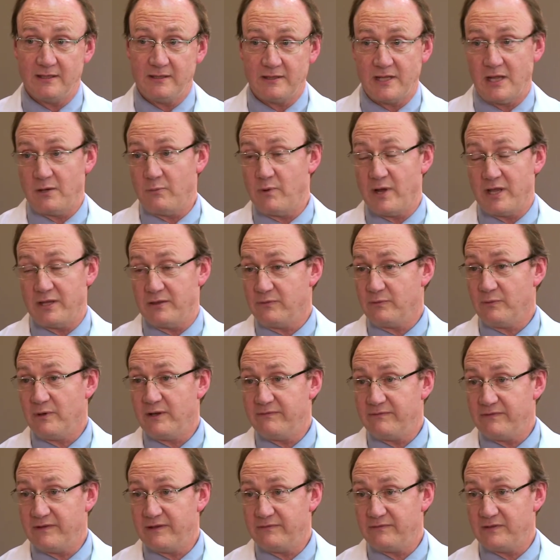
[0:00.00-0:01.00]
They weigh
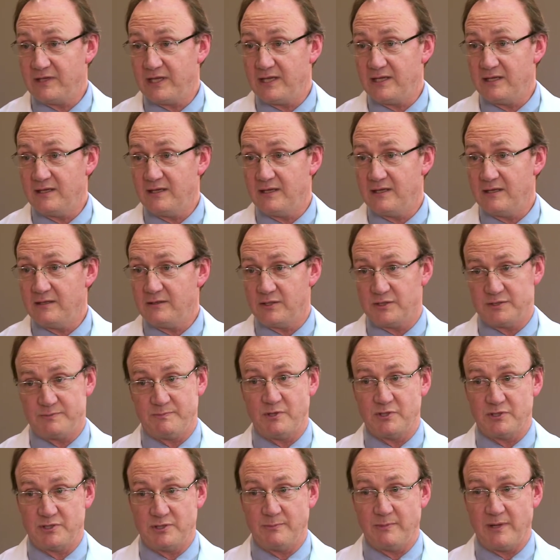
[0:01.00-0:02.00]
350, they're
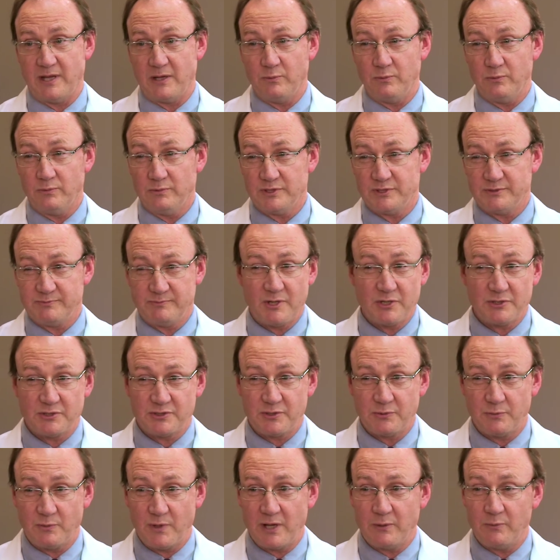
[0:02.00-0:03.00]
supposed to
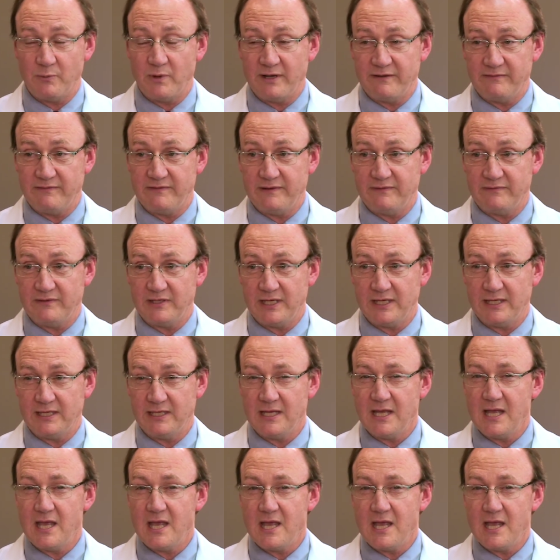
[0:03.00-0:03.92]
weigh 150.